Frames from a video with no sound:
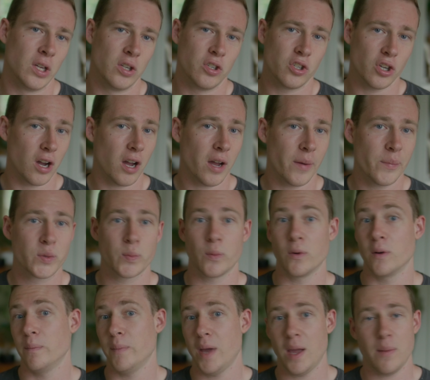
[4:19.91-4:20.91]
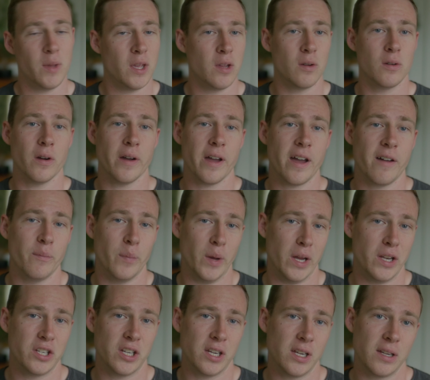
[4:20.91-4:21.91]
jobs where maybe you don't have
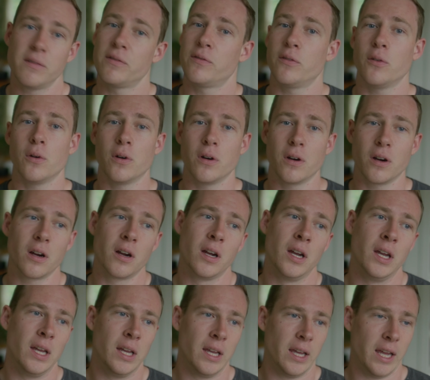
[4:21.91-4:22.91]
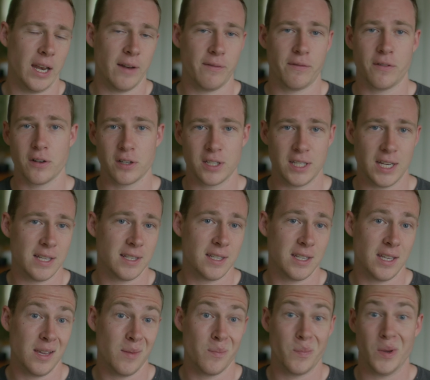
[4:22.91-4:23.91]
budget for a first
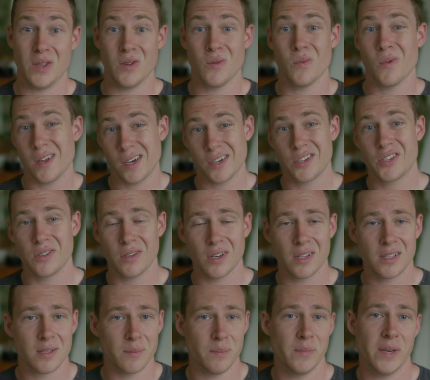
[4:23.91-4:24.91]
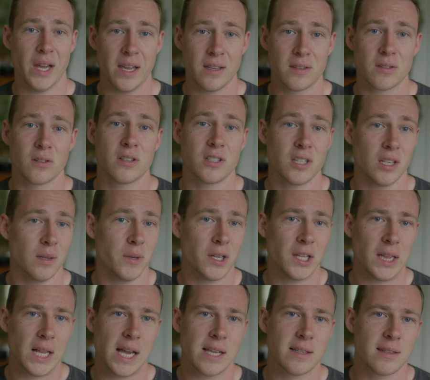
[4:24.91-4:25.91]
AC, but you want to shoot on some nicer cinema
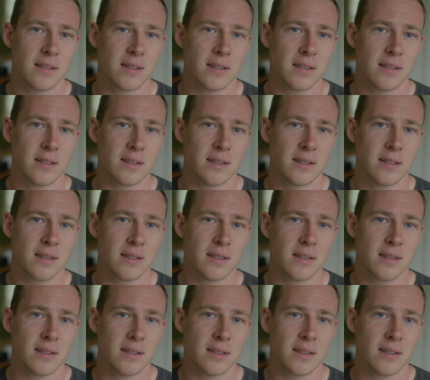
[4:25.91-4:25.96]
glass,